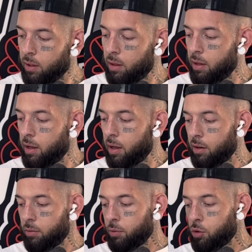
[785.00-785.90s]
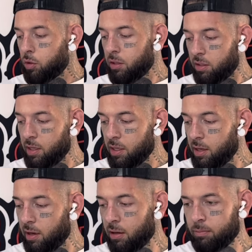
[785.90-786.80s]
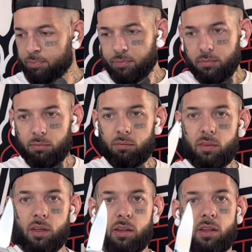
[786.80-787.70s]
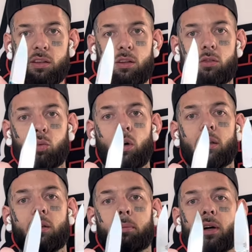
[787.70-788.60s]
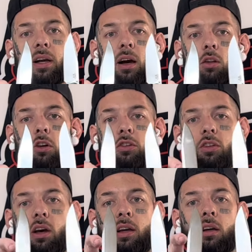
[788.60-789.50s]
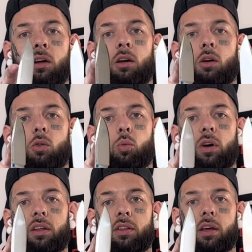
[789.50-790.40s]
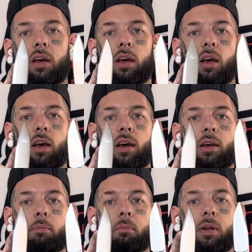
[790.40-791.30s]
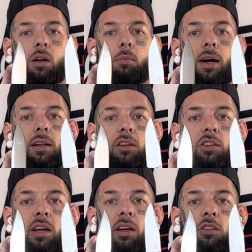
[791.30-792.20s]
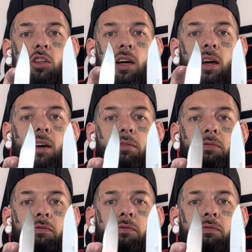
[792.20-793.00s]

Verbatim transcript: And you can see here, this is what the bug out looks like with a mirror polished edge at